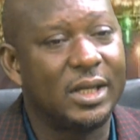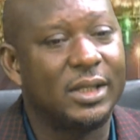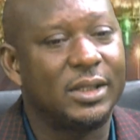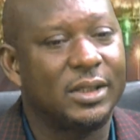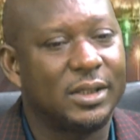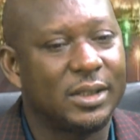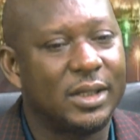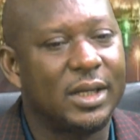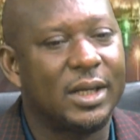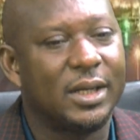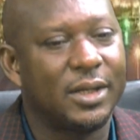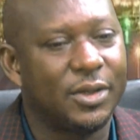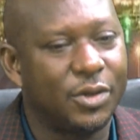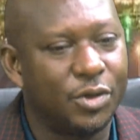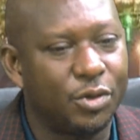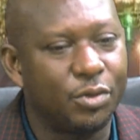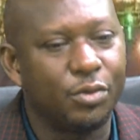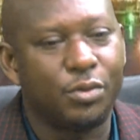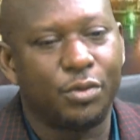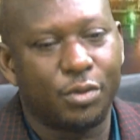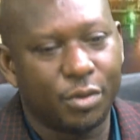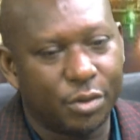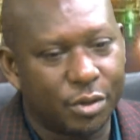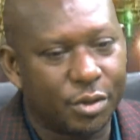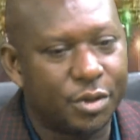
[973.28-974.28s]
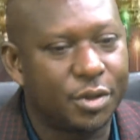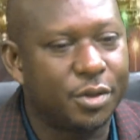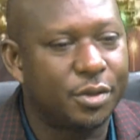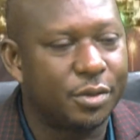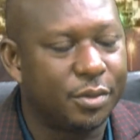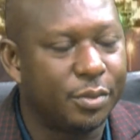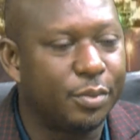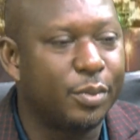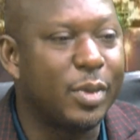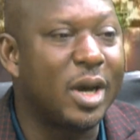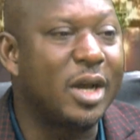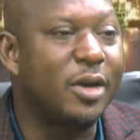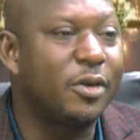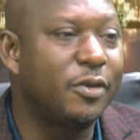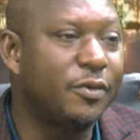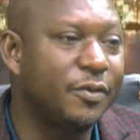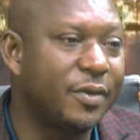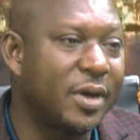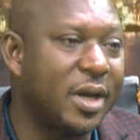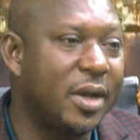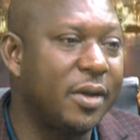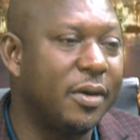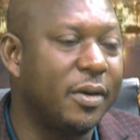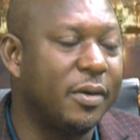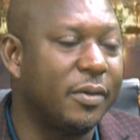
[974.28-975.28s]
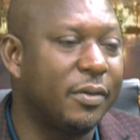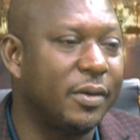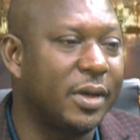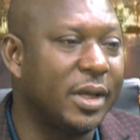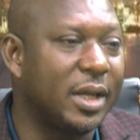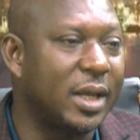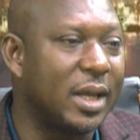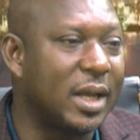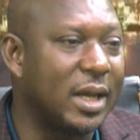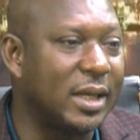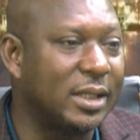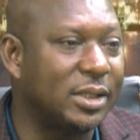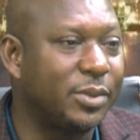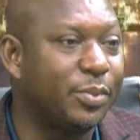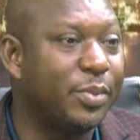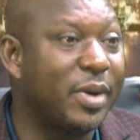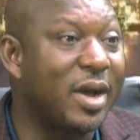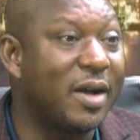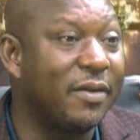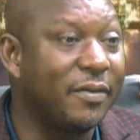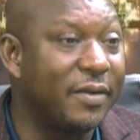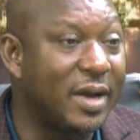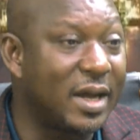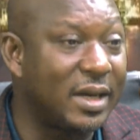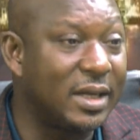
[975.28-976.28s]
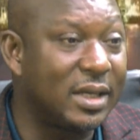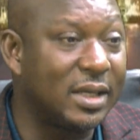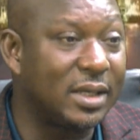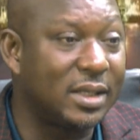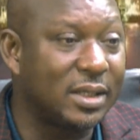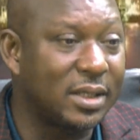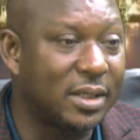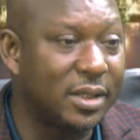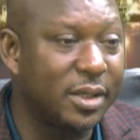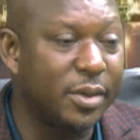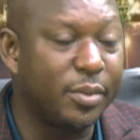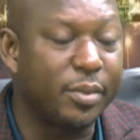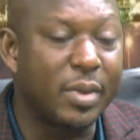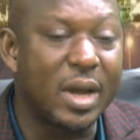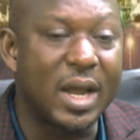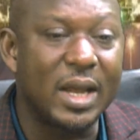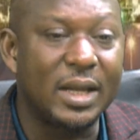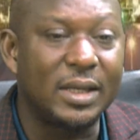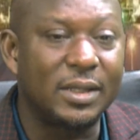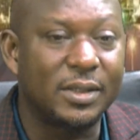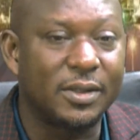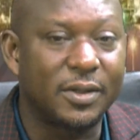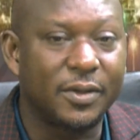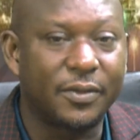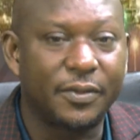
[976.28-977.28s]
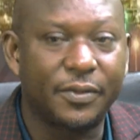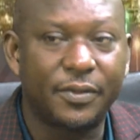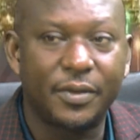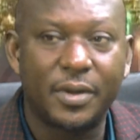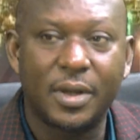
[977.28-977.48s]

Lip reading: that you could maneuver your way has pervaded the minds of